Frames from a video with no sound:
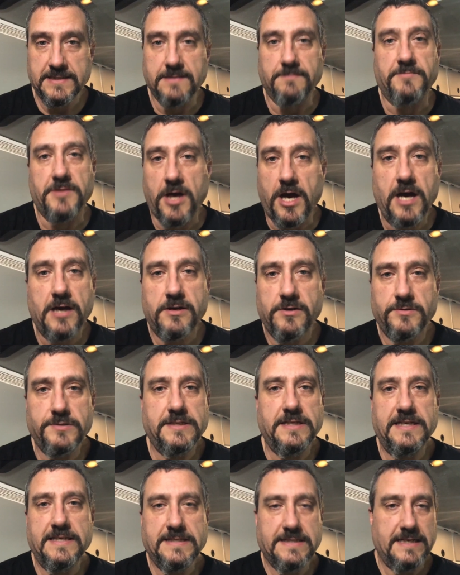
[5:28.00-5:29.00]
some taco
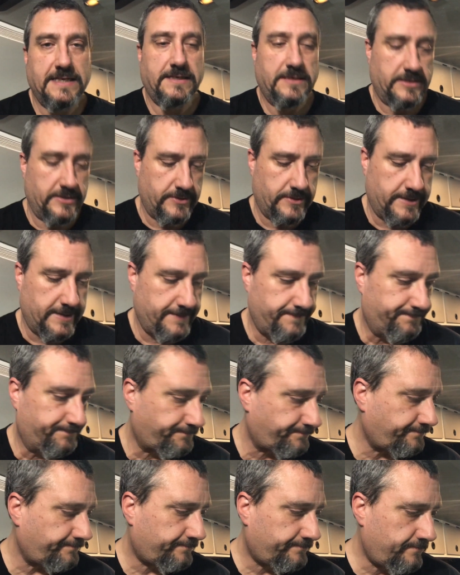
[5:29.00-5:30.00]
seasoning to it.
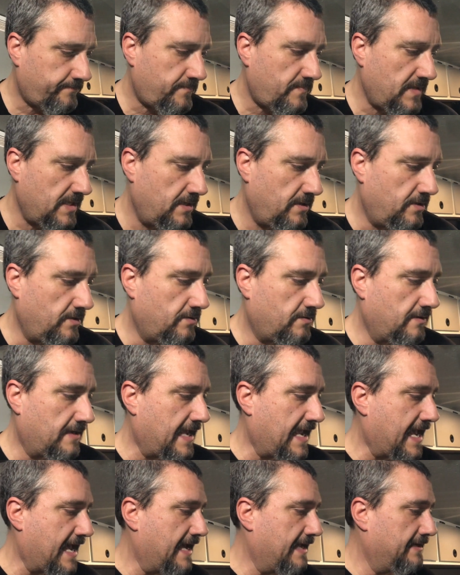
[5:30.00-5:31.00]
You could
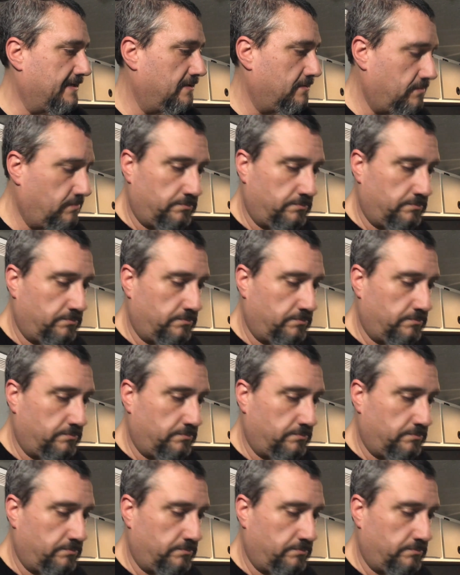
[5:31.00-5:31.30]
add